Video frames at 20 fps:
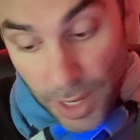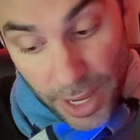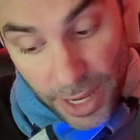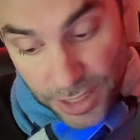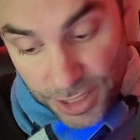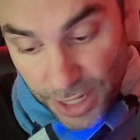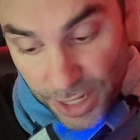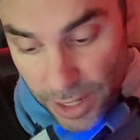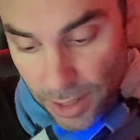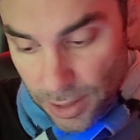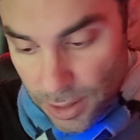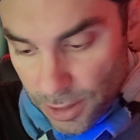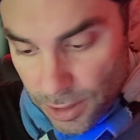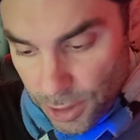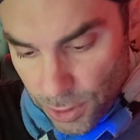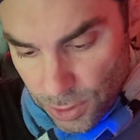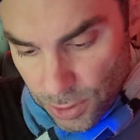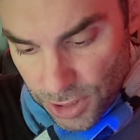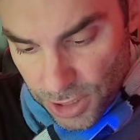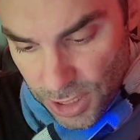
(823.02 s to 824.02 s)
Excited
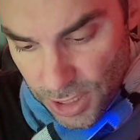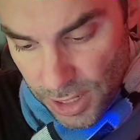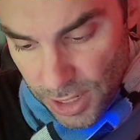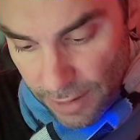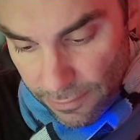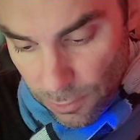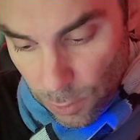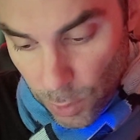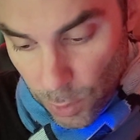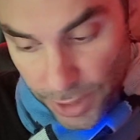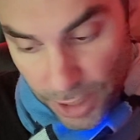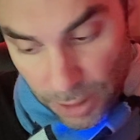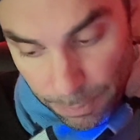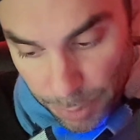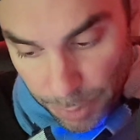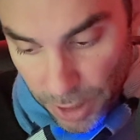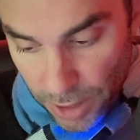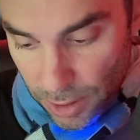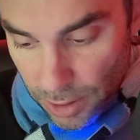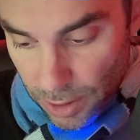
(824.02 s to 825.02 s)
to see everyone get
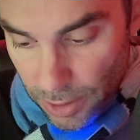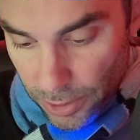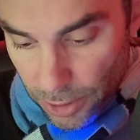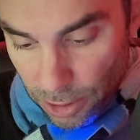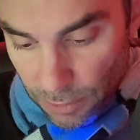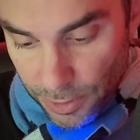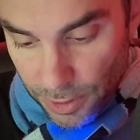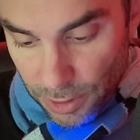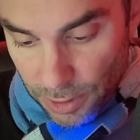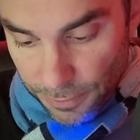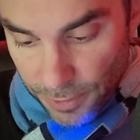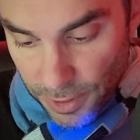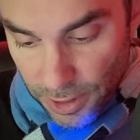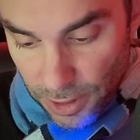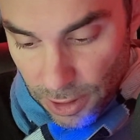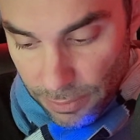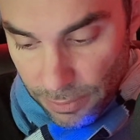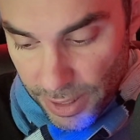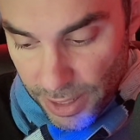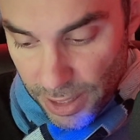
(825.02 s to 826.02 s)
butthurt over your
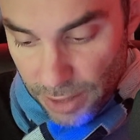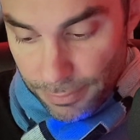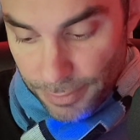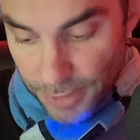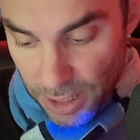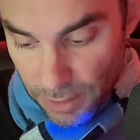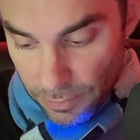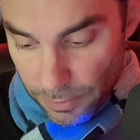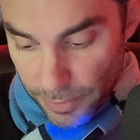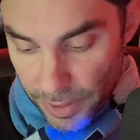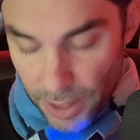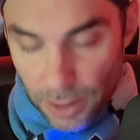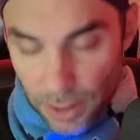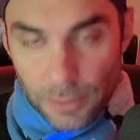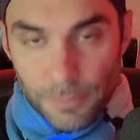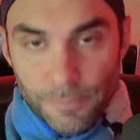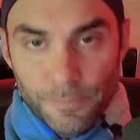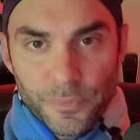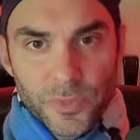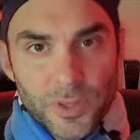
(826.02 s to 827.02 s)
video, man. Give them
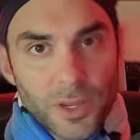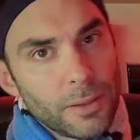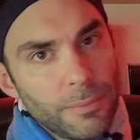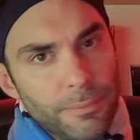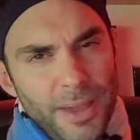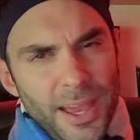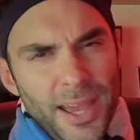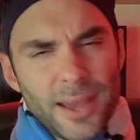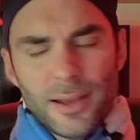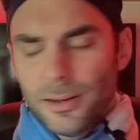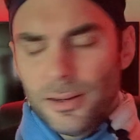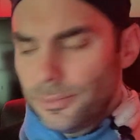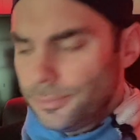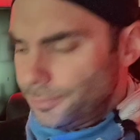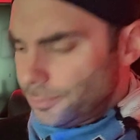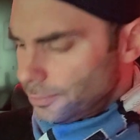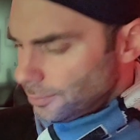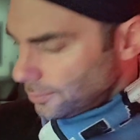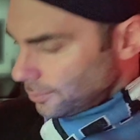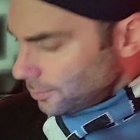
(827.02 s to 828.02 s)
hell. Man,
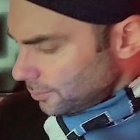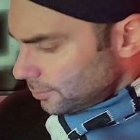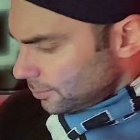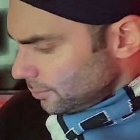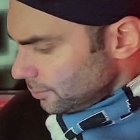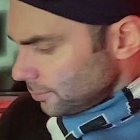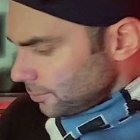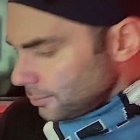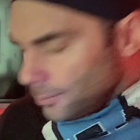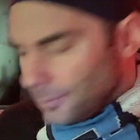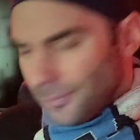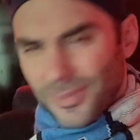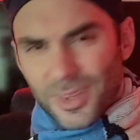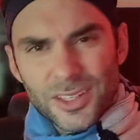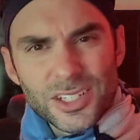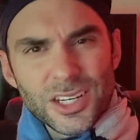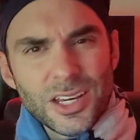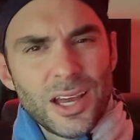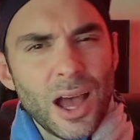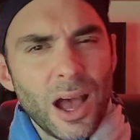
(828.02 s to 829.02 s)

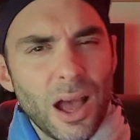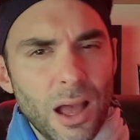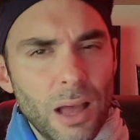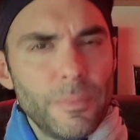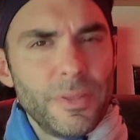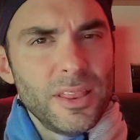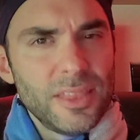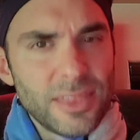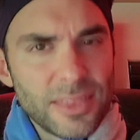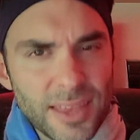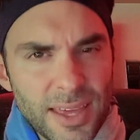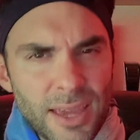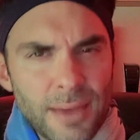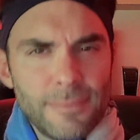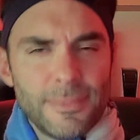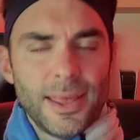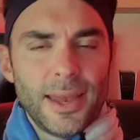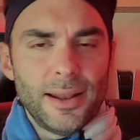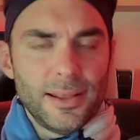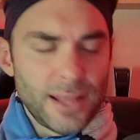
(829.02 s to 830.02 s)
it's a common
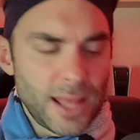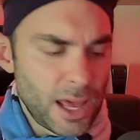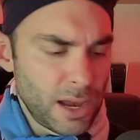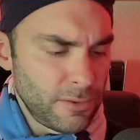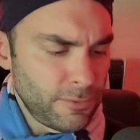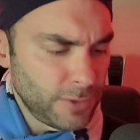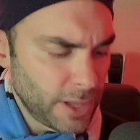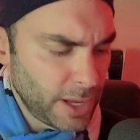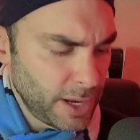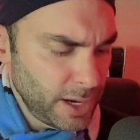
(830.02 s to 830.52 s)
theme that a lot of